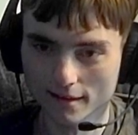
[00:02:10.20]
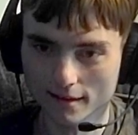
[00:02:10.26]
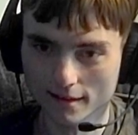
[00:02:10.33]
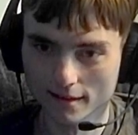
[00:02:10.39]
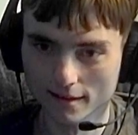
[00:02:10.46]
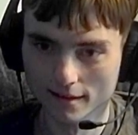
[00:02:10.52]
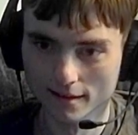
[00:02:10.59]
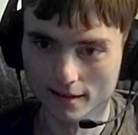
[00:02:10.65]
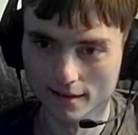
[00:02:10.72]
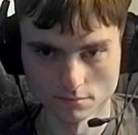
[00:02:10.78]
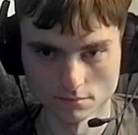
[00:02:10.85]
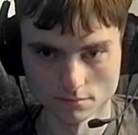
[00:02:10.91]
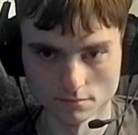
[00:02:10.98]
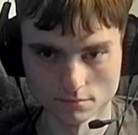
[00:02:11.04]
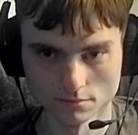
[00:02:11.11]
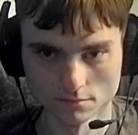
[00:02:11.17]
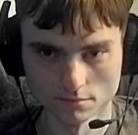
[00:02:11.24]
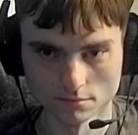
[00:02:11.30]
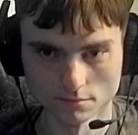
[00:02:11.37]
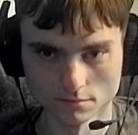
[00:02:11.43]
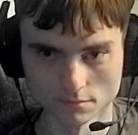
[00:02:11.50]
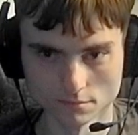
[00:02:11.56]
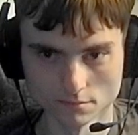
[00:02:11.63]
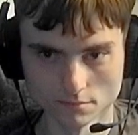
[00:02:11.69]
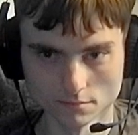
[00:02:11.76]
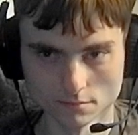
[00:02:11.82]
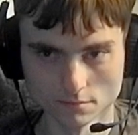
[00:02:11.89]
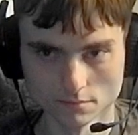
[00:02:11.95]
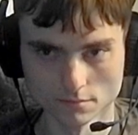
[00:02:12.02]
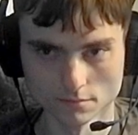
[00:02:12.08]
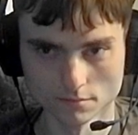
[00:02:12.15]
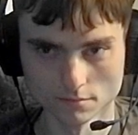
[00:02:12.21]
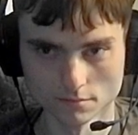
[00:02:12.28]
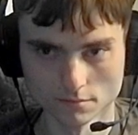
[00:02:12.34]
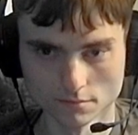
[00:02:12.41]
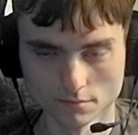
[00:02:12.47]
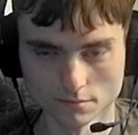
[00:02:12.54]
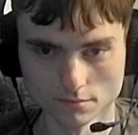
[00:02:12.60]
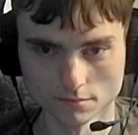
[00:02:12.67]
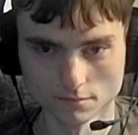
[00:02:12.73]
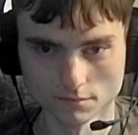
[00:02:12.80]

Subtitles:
No one is speaking in this clip.